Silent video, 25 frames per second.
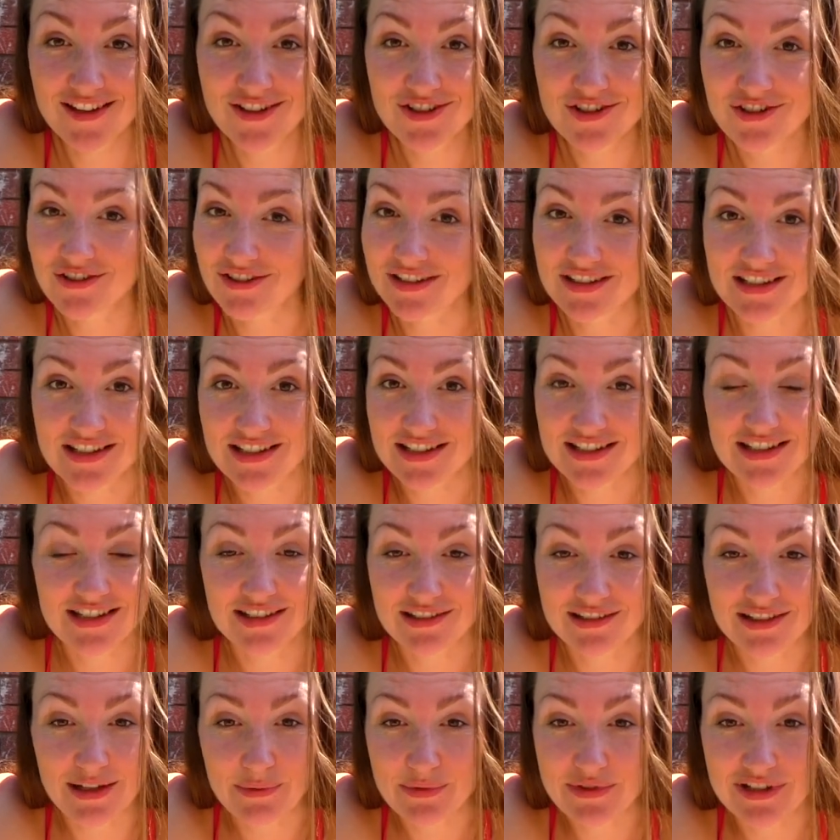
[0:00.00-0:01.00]
Sugars are
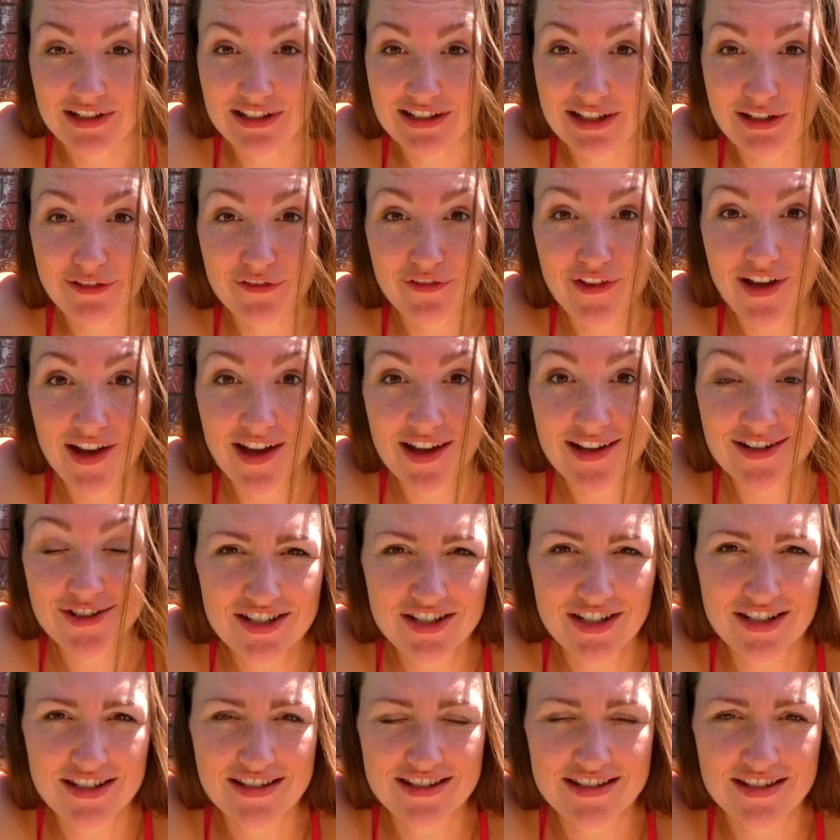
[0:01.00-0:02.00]
still absolutely fine.
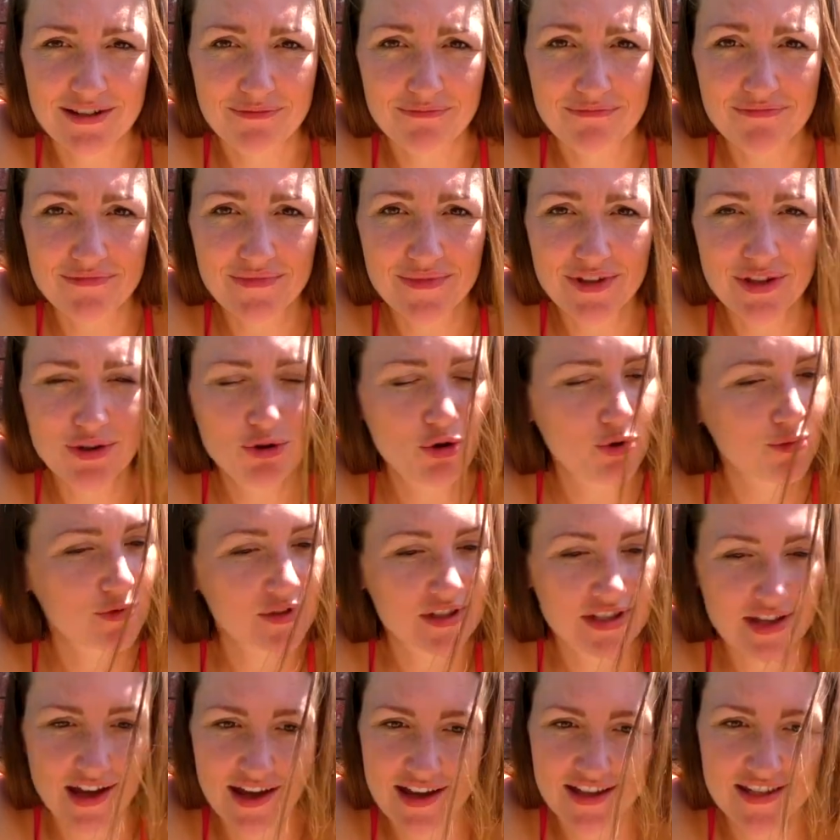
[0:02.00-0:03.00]
She is a
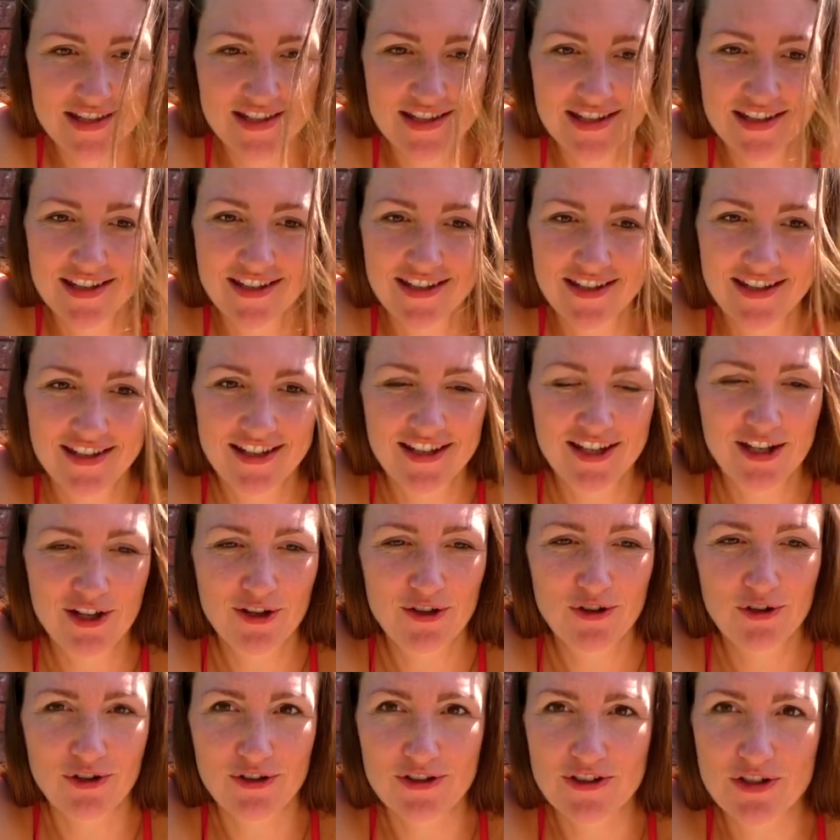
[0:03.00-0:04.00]
normal size,
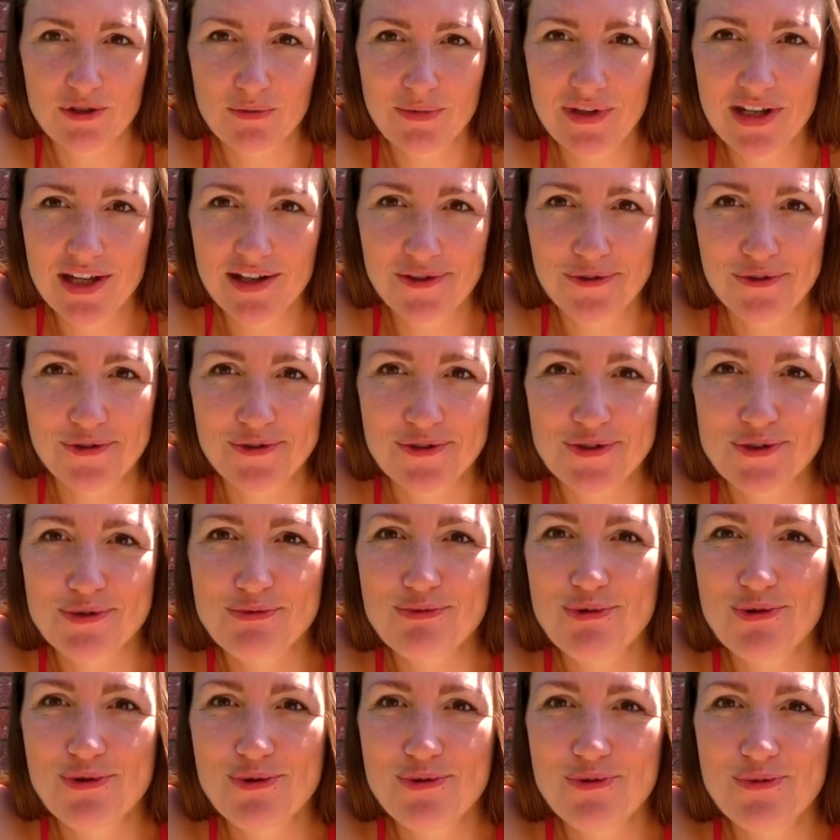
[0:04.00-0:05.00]
not too big, not too
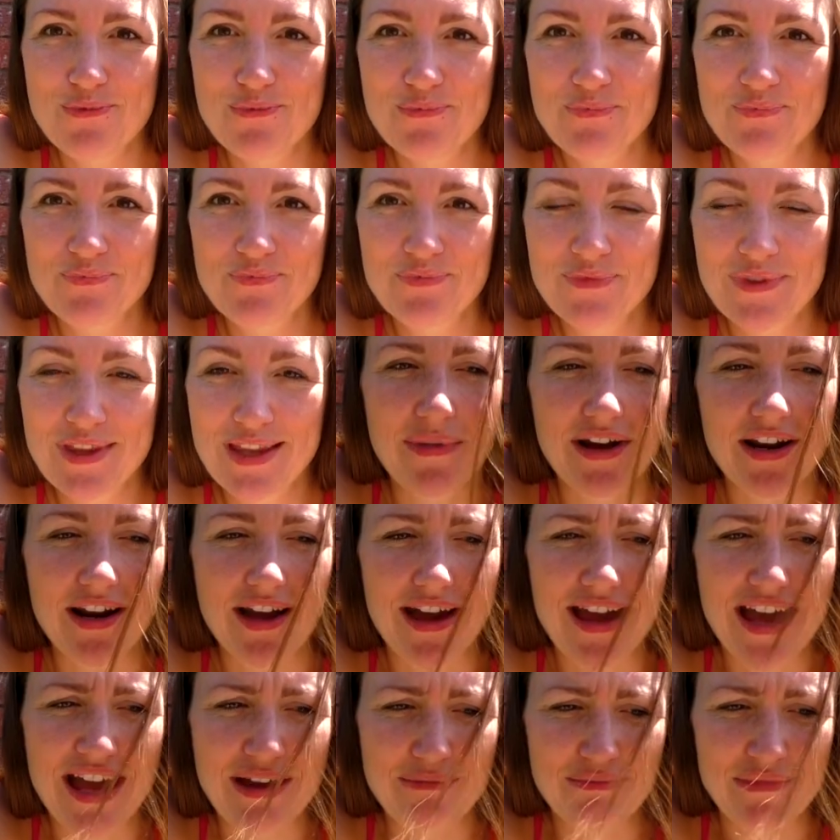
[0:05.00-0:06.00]
small, but
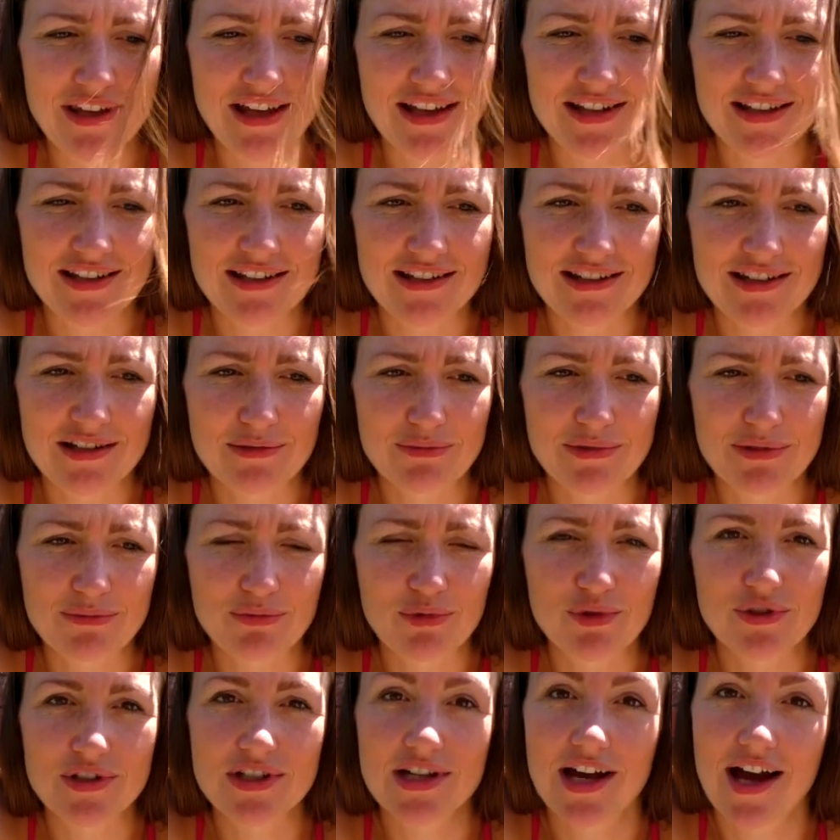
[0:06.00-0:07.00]
I am getting a little bit
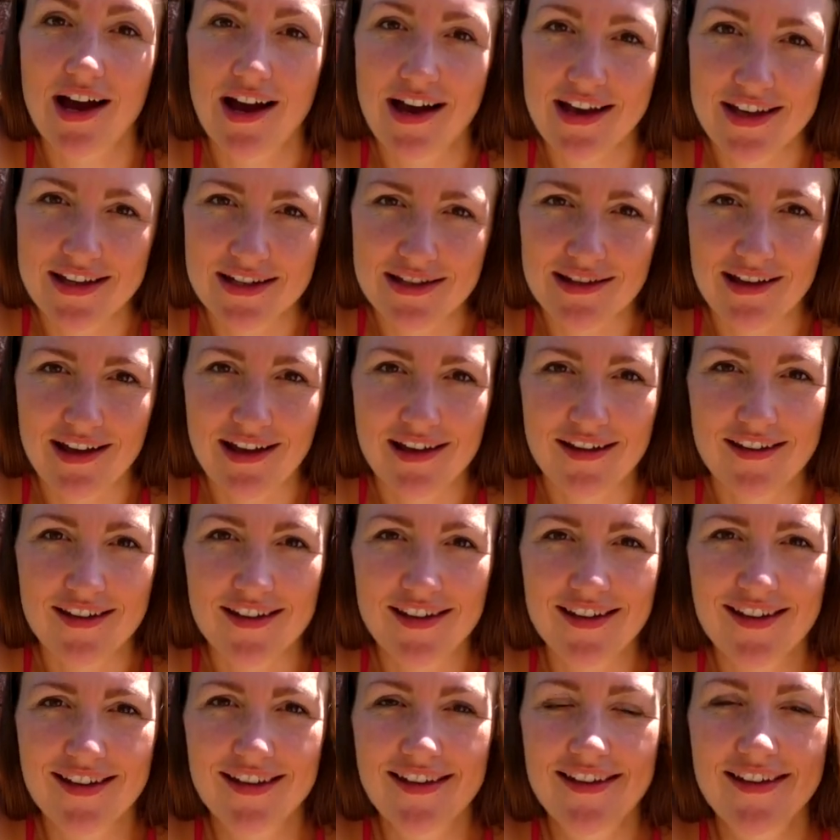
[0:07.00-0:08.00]
more tired now
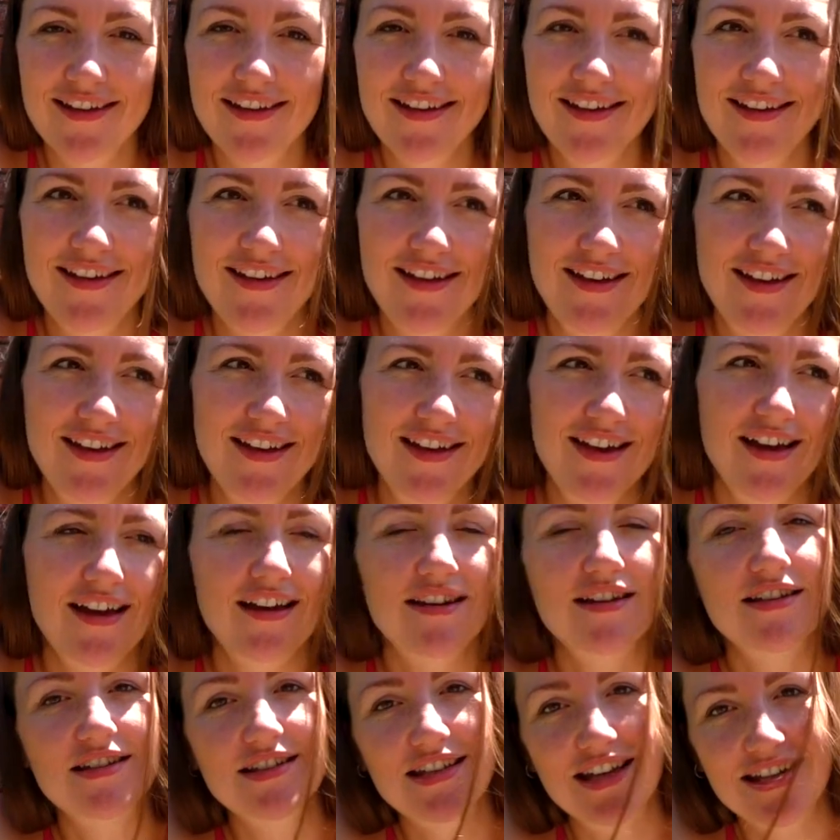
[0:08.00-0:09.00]

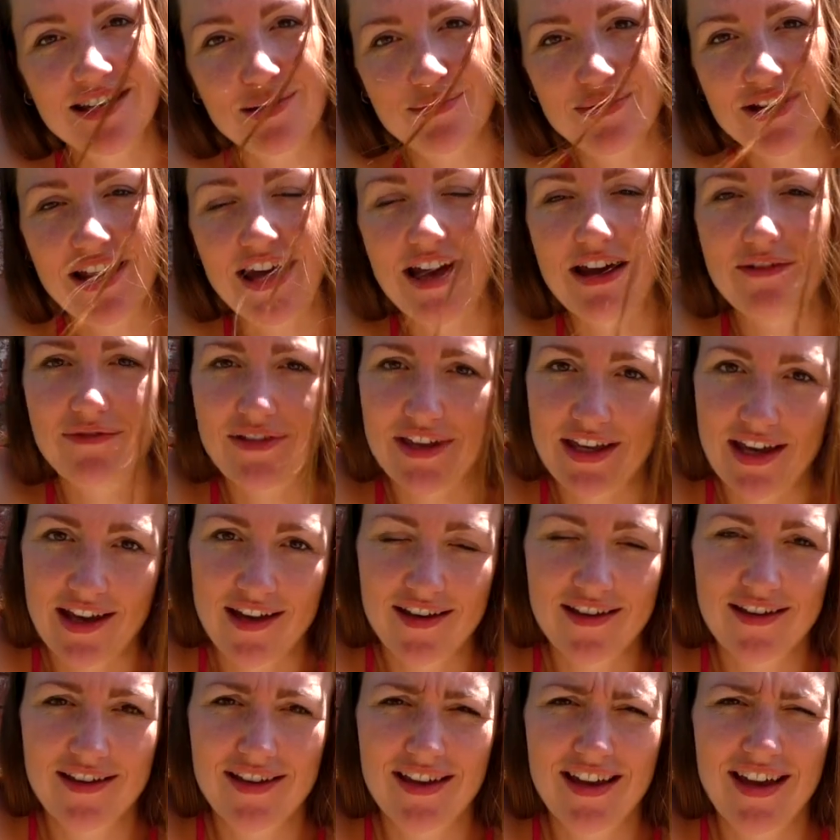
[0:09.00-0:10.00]
and it's getting a bit
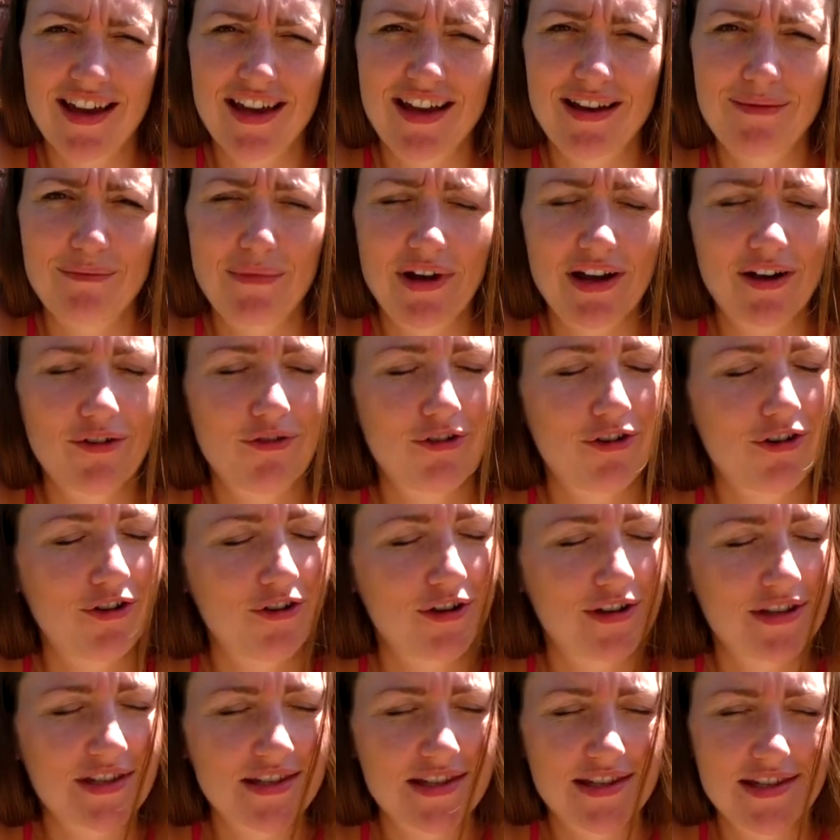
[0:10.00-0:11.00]
heavier, and my
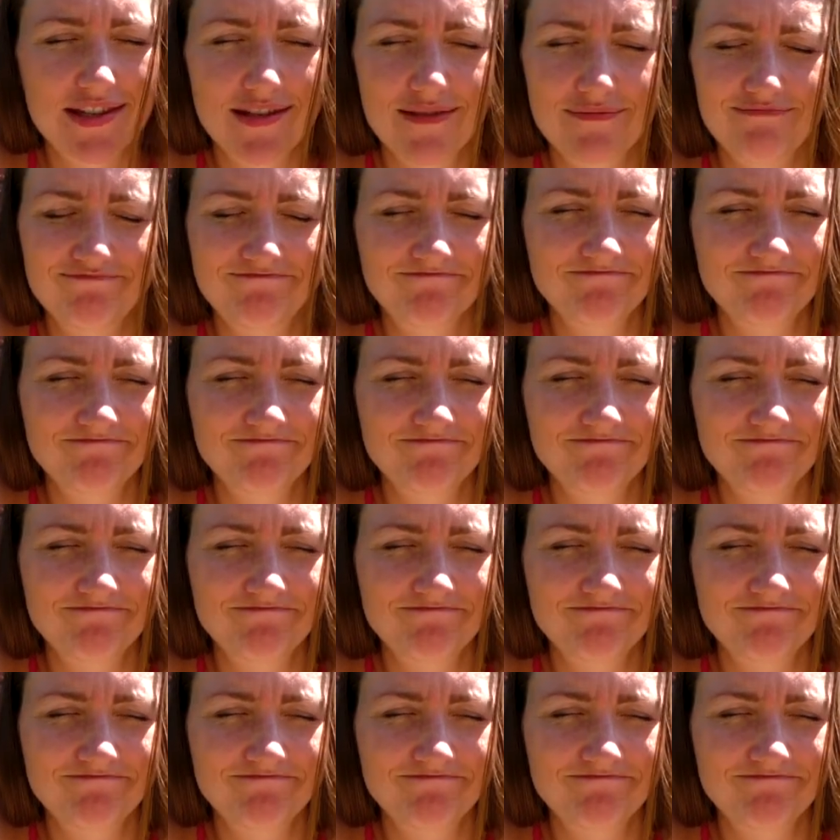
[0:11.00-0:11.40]
groins,